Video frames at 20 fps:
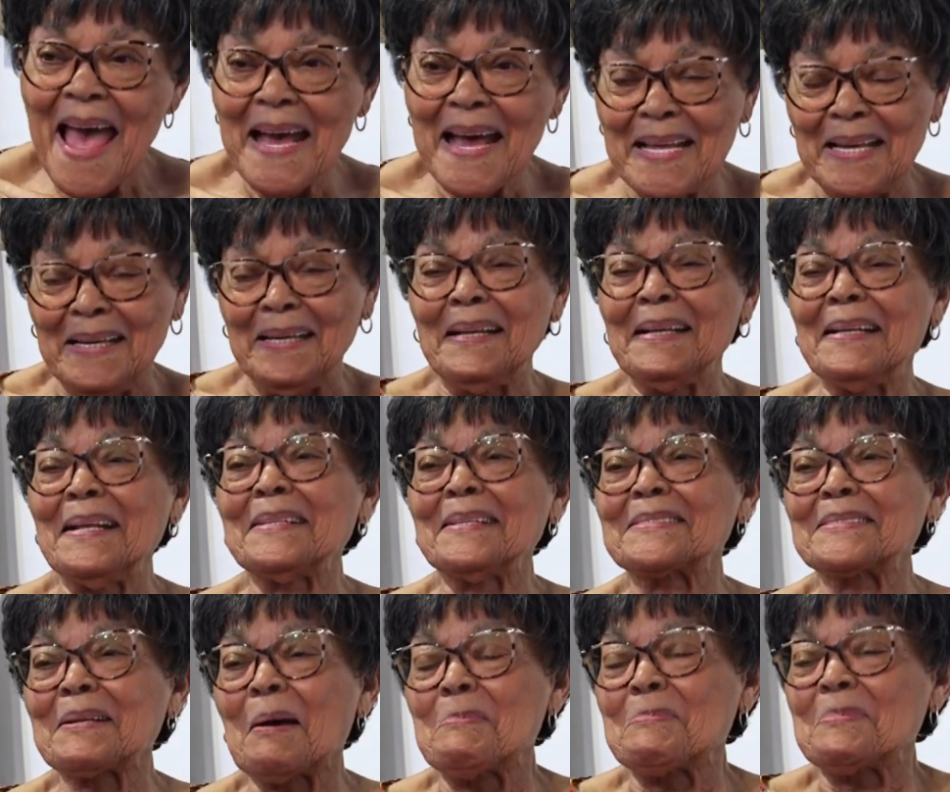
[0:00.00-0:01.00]

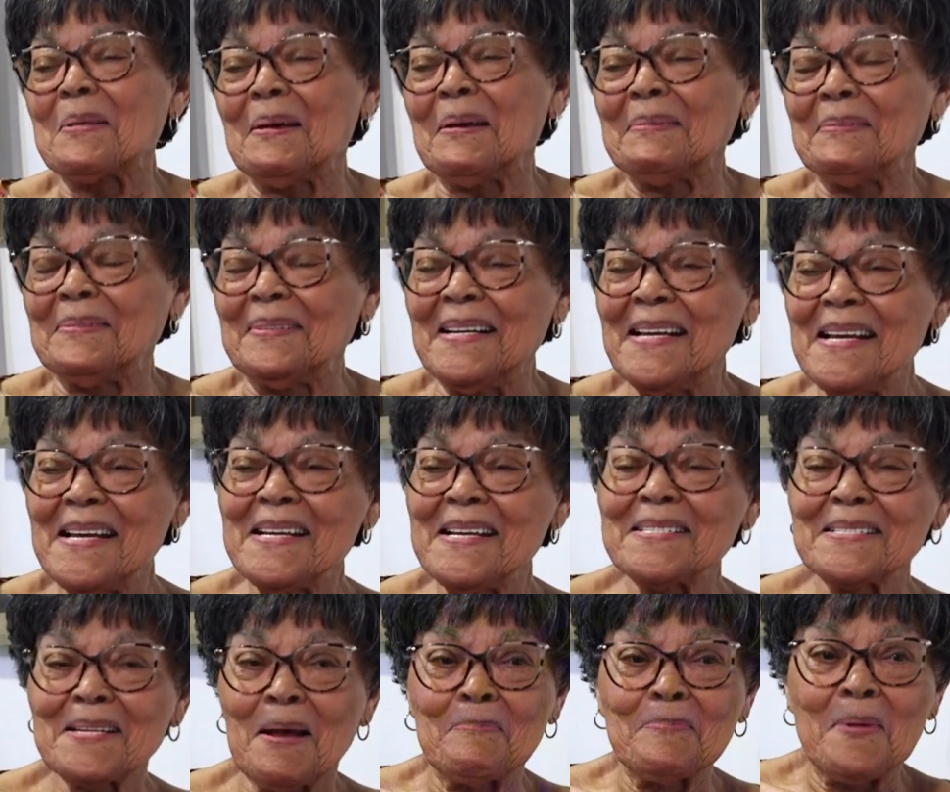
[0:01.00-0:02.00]
And
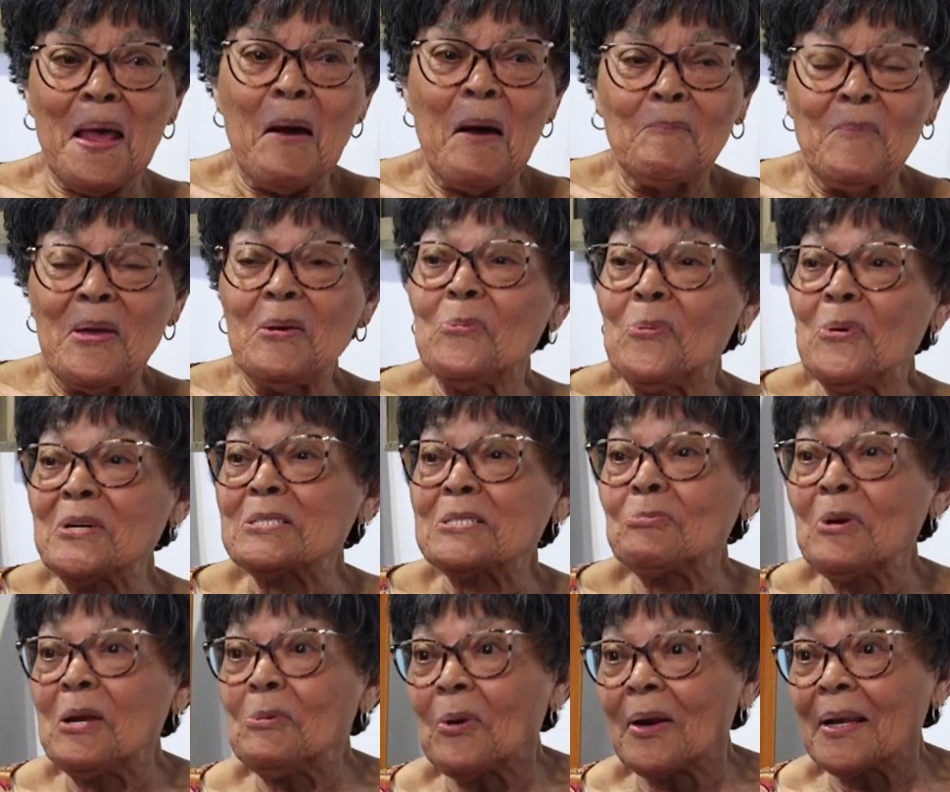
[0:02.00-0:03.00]
sometimes we wish
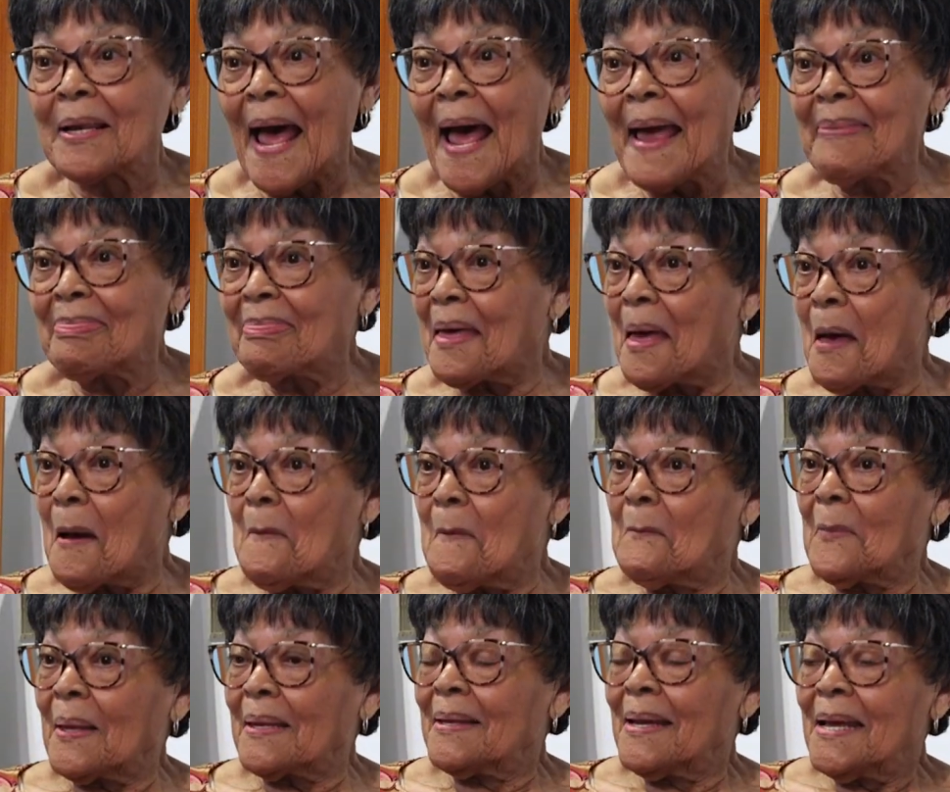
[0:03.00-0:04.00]
we were like
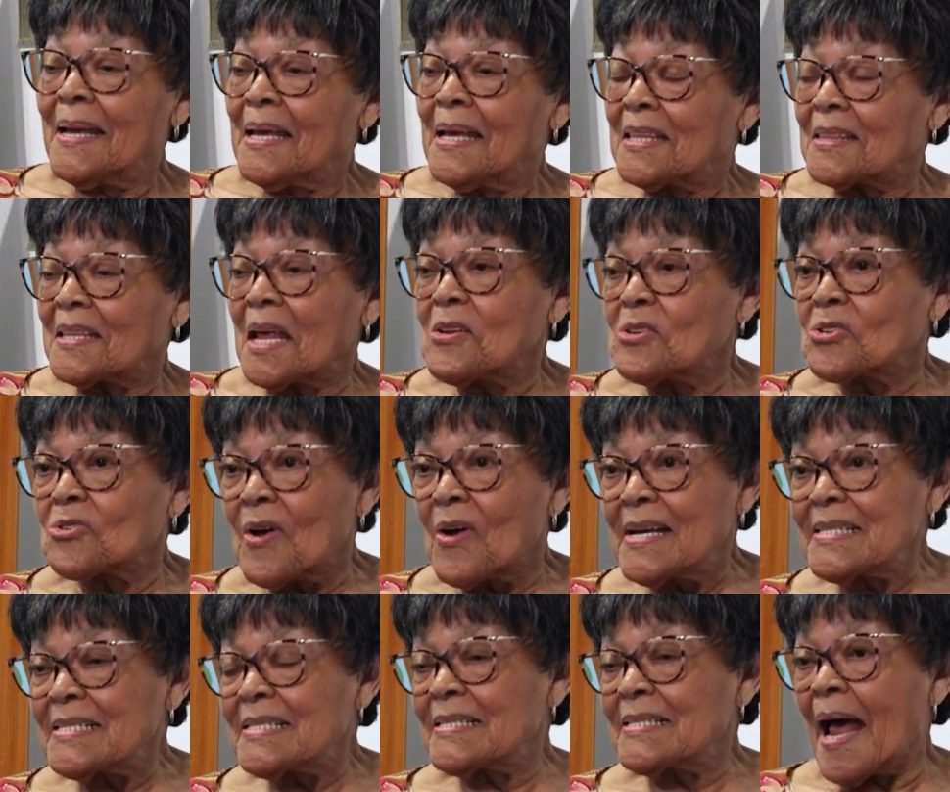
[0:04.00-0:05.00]
them, and they
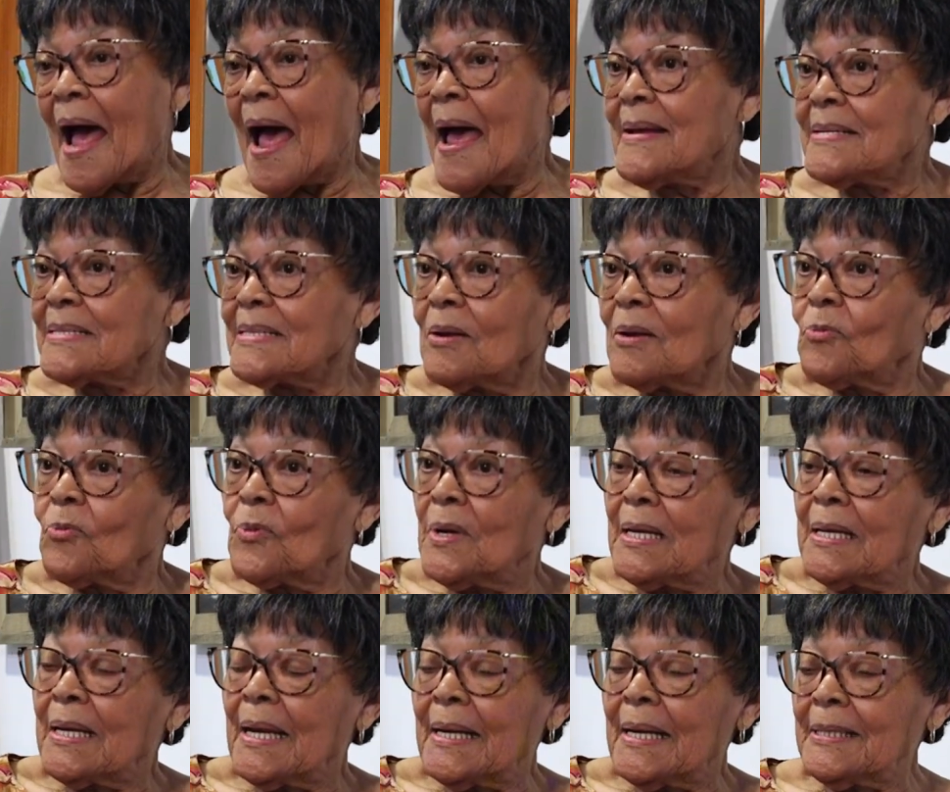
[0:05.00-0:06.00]
dressed nice and
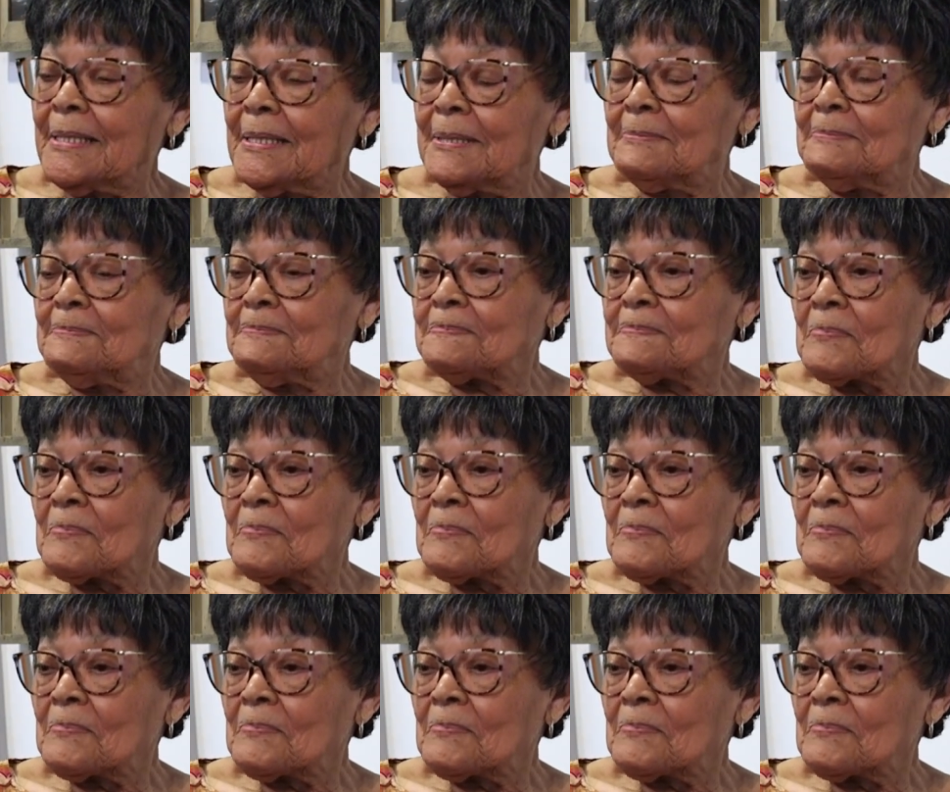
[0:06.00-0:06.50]
we didn't.